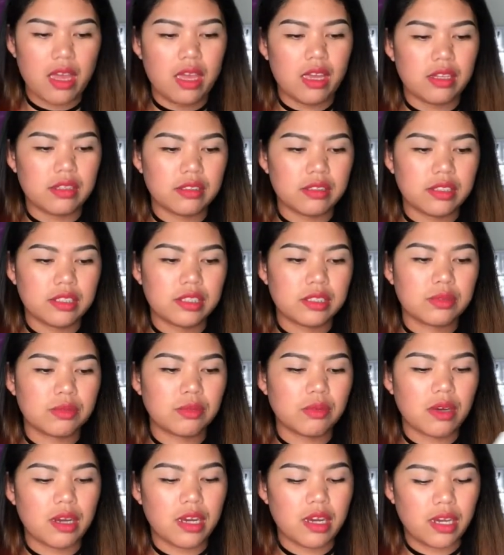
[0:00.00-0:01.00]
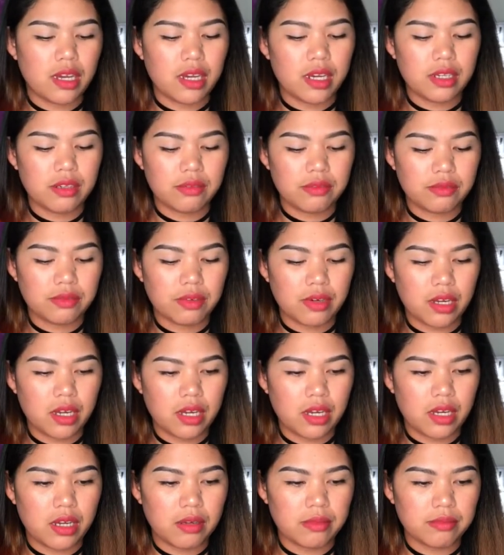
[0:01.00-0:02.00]
And this one
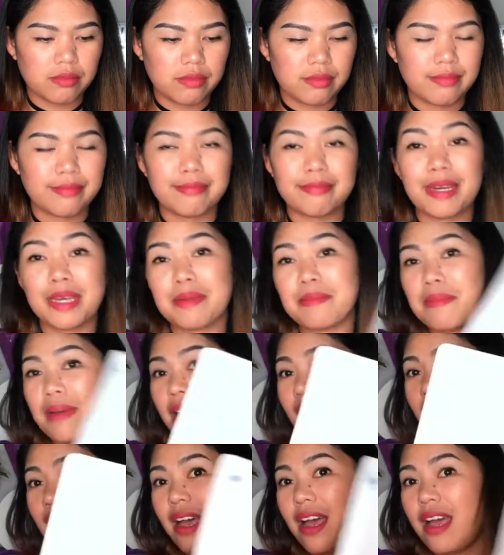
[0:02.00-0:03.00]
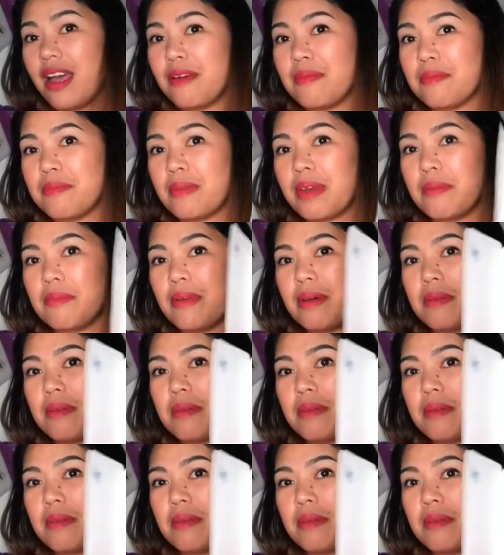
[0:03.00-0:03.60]
from my mom,